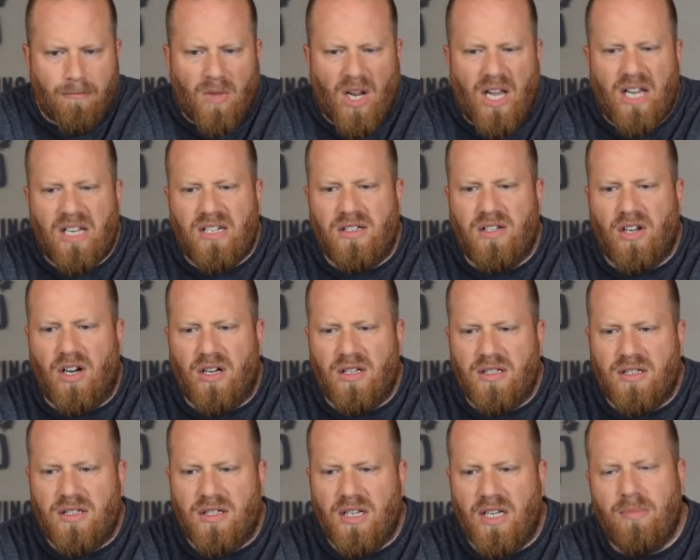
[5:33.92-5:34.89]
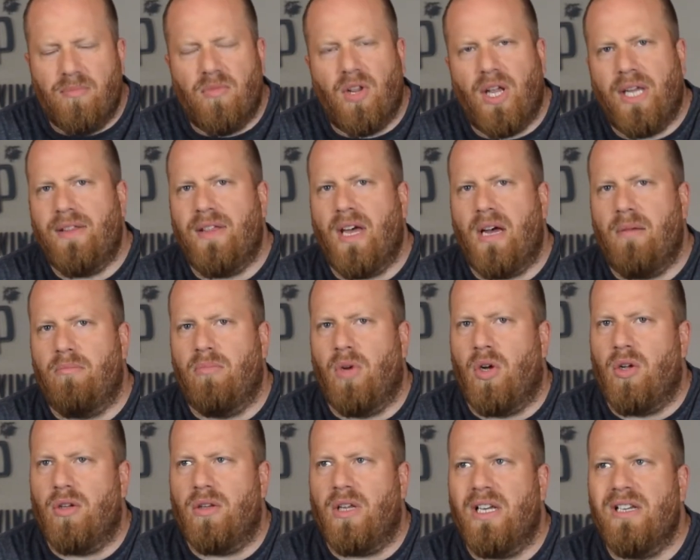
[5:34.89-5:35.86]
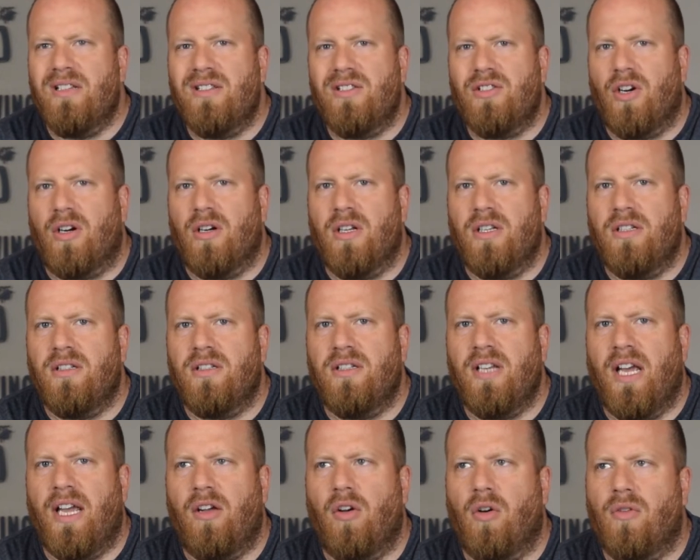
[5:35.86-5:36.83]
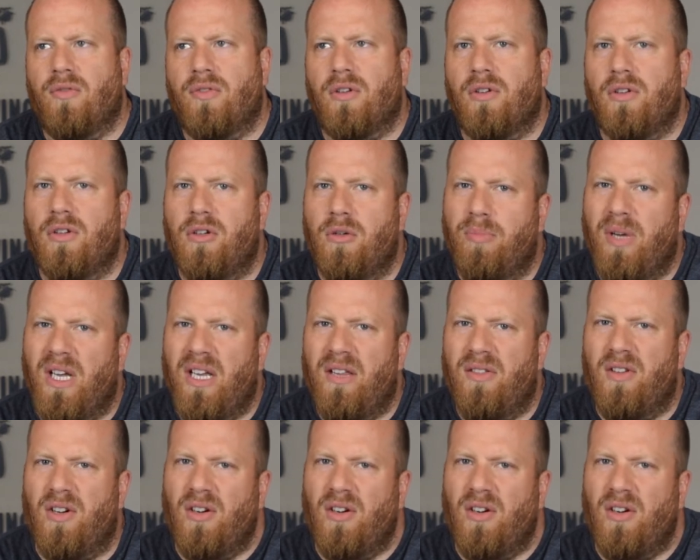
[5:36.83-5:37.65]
It does seem like that malt is starting to take over a little bit.